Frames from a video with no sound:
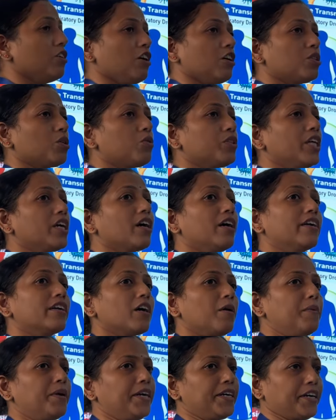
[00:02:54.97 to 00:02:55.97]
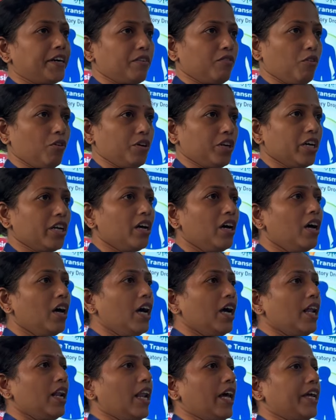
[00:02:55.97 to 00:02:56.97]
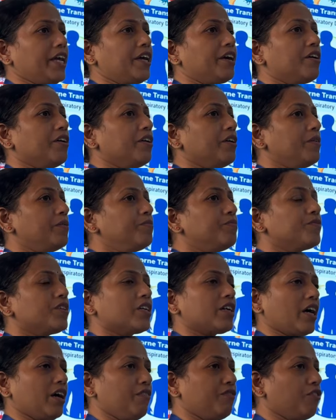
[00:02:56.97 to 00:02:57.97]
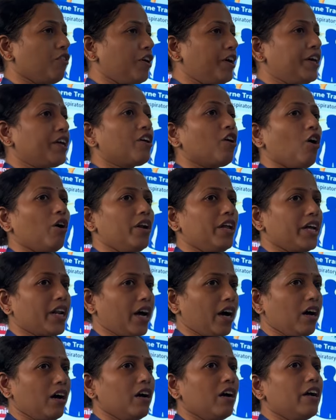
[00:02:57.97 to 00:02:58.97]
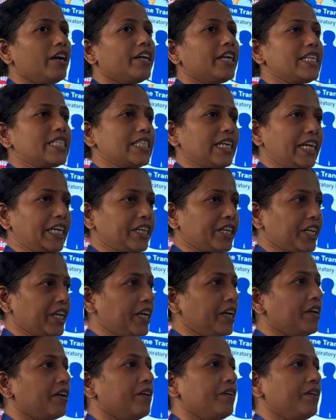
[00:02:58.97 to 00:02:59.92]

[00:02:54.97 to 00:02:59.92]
through the contaminated water, like typhoid, cholera, dysentery.